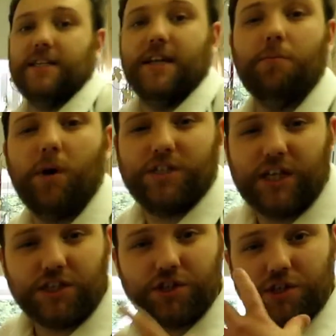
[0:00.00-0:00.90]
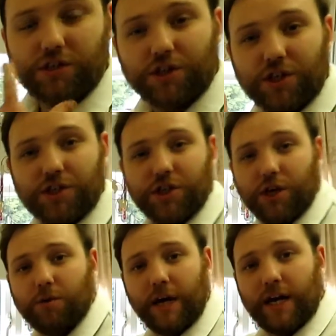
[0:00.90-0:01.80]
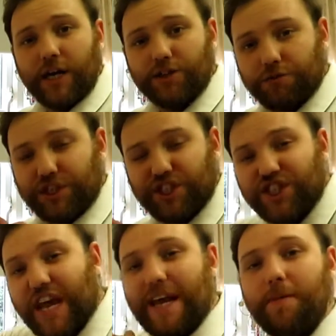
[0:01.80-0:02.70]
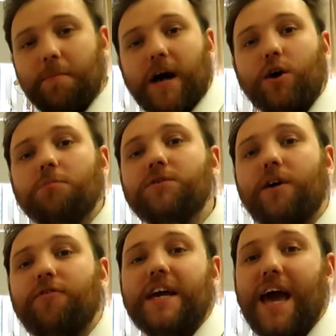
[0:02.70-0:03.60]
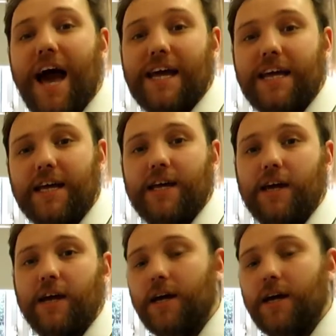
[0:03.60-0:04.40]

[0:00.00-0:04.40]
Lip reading: And then what that's going to do is all the steam that comes off the cake